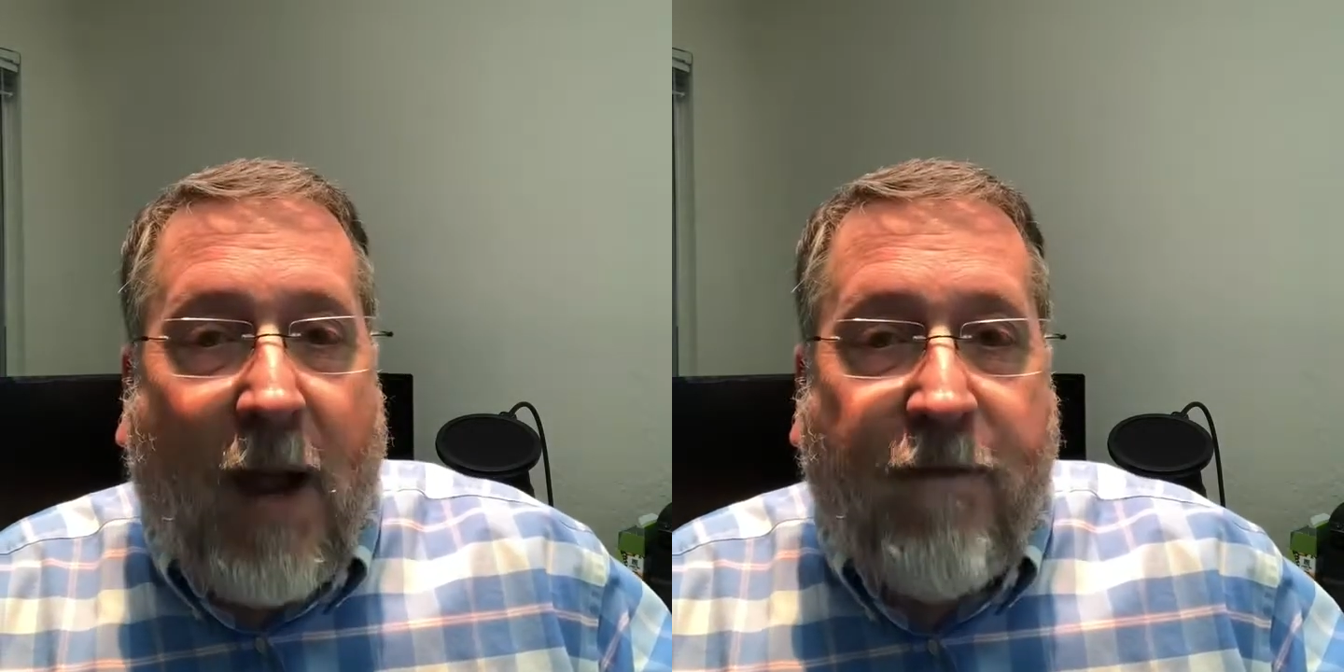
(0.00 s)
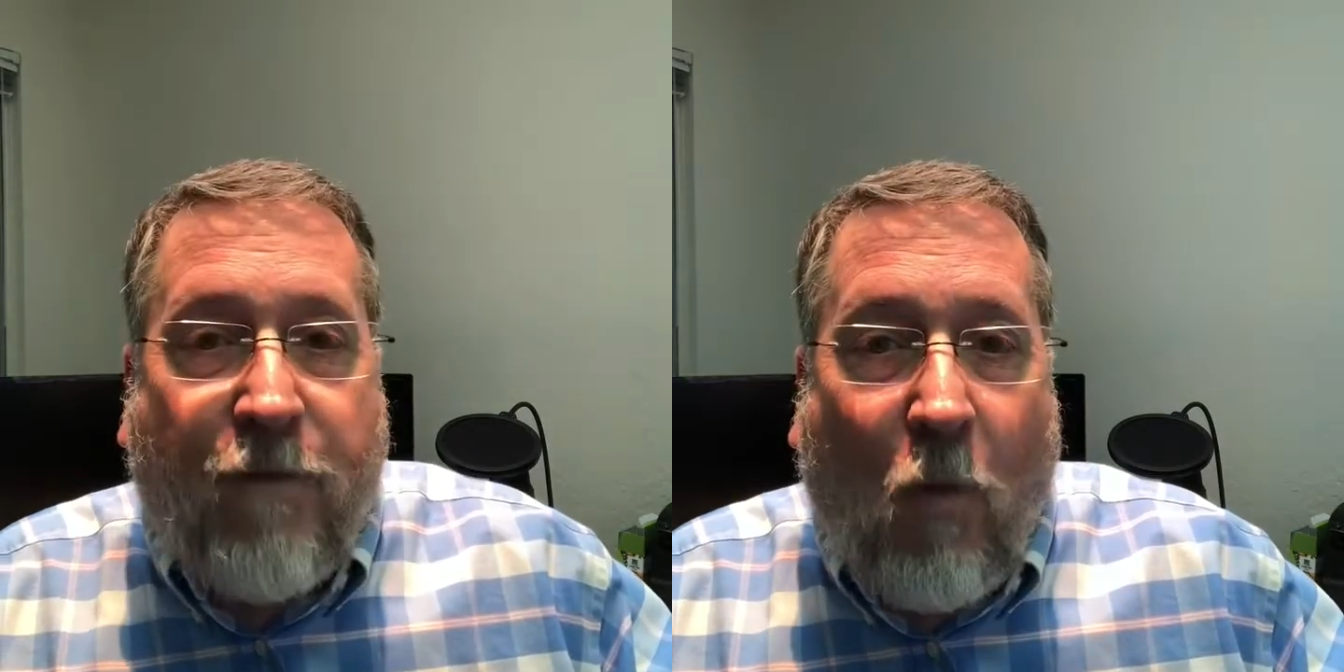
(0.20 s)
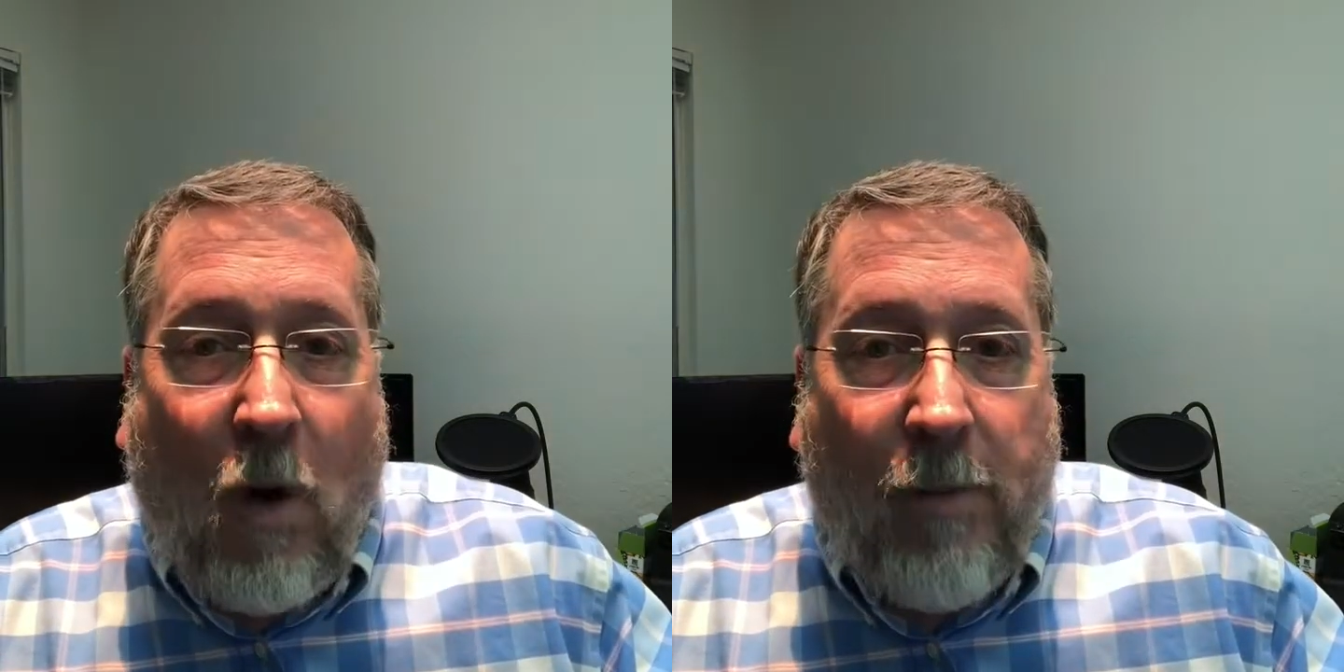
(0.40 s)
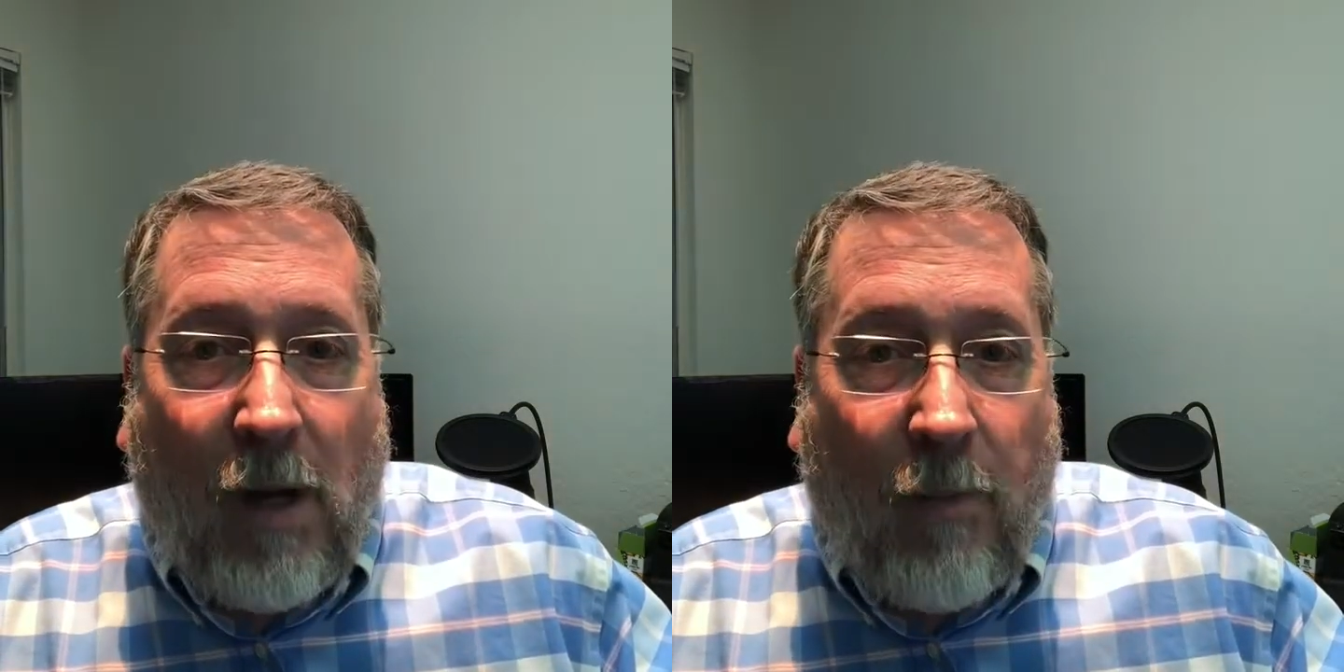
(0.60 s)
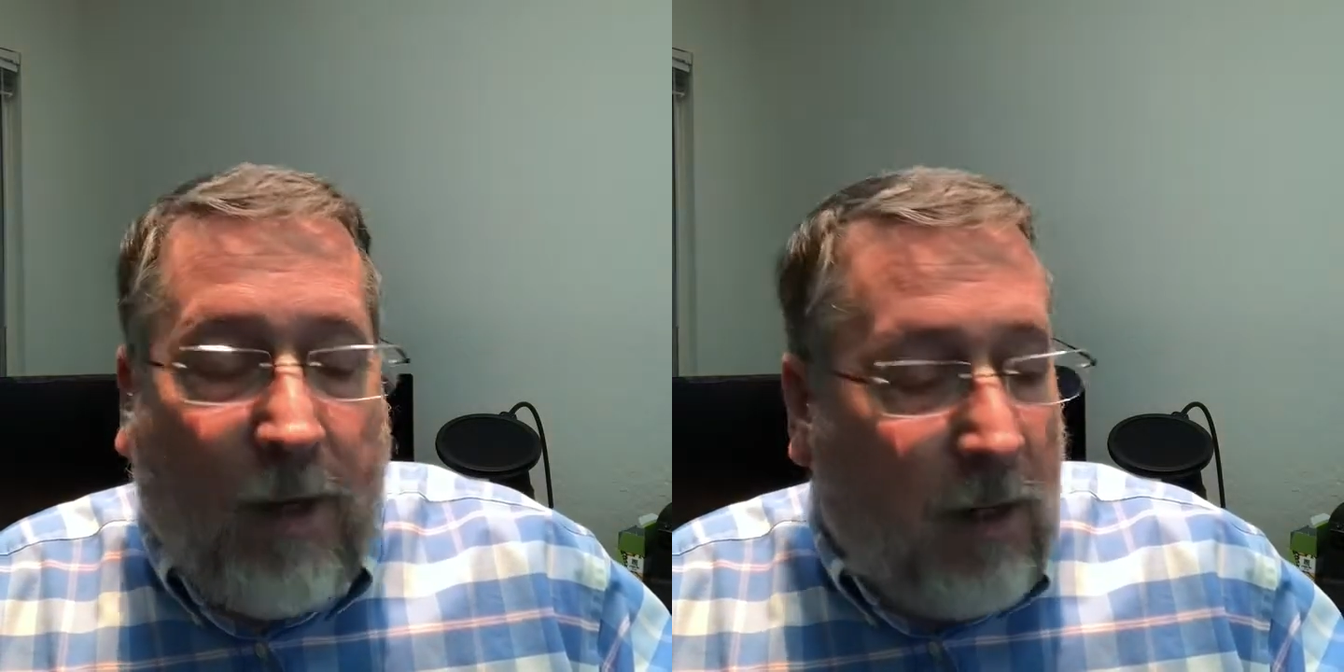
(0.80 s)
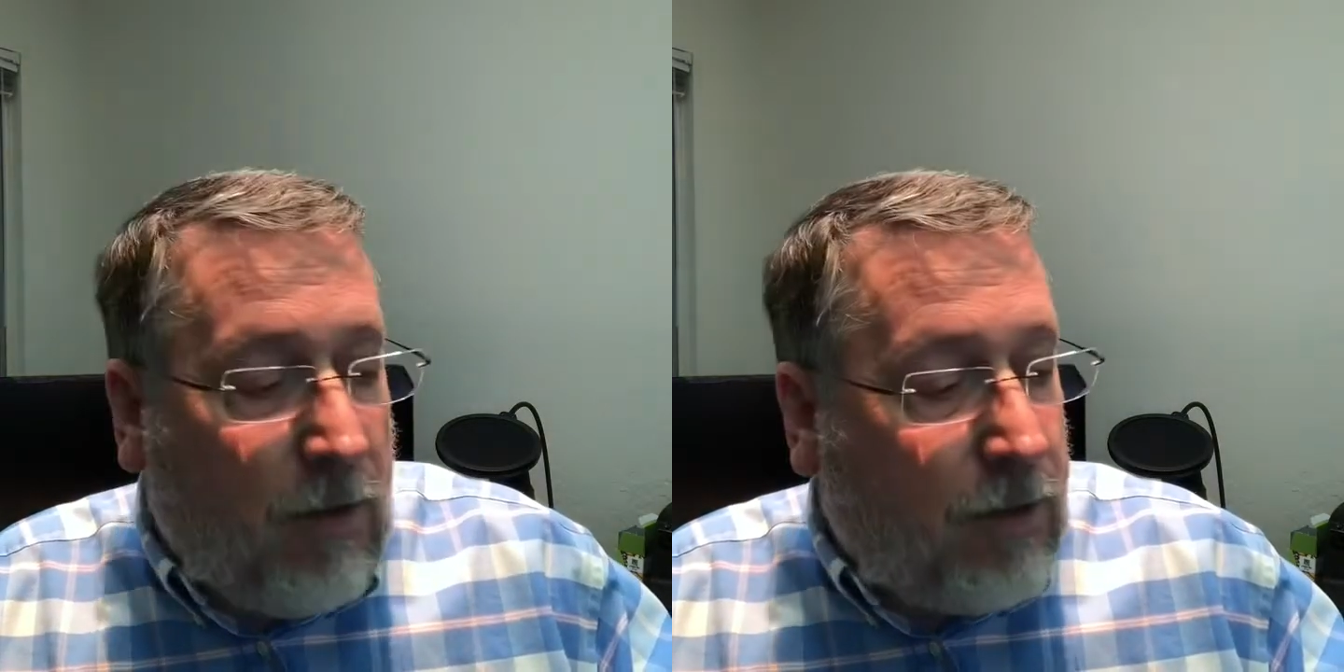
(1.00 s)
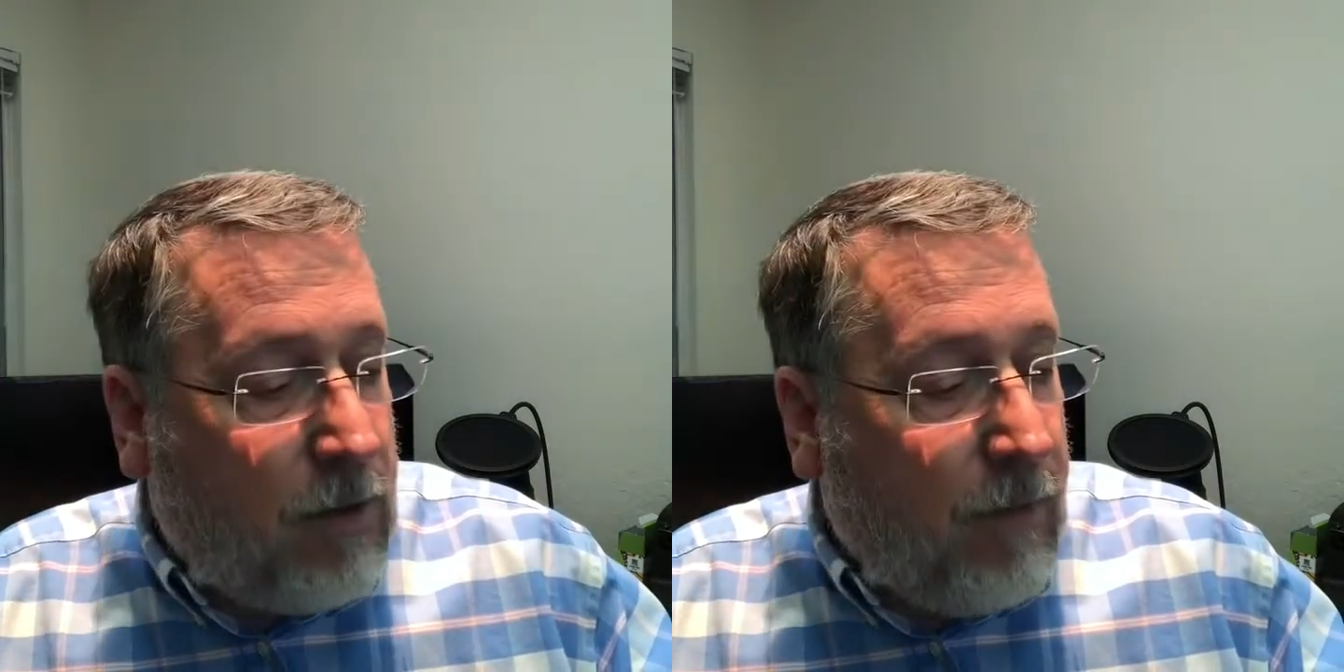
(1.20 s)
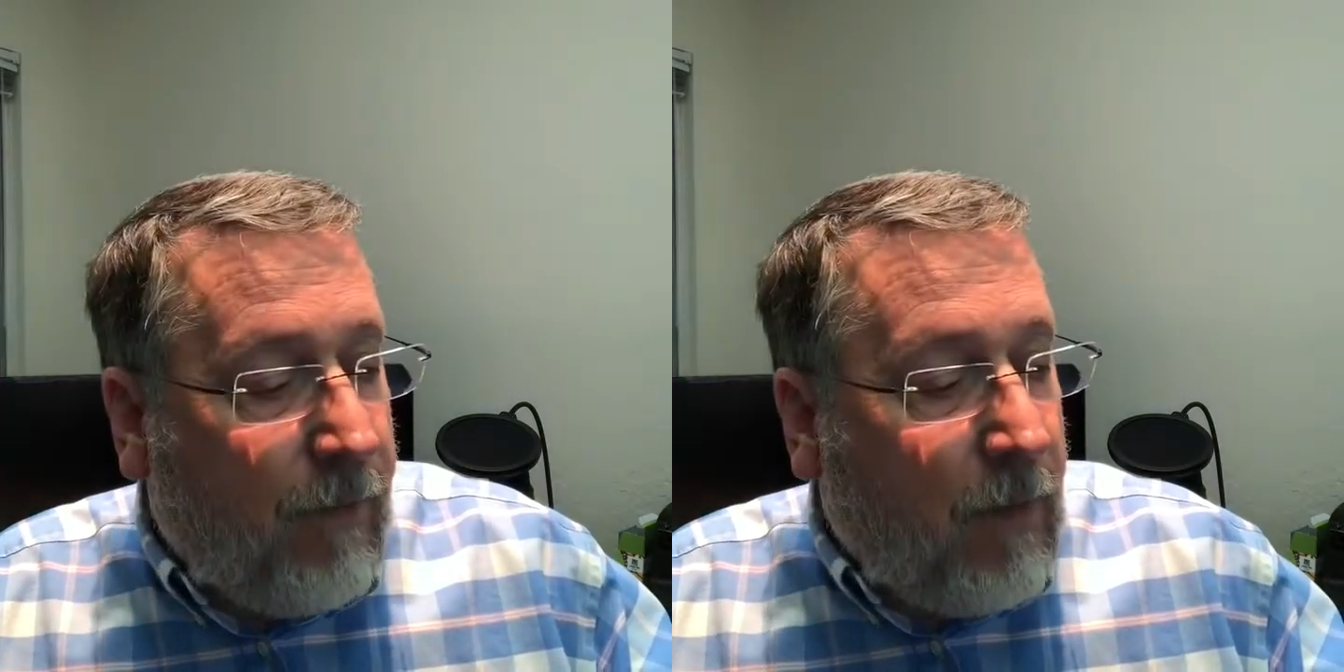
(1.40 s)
by 4 millimeters.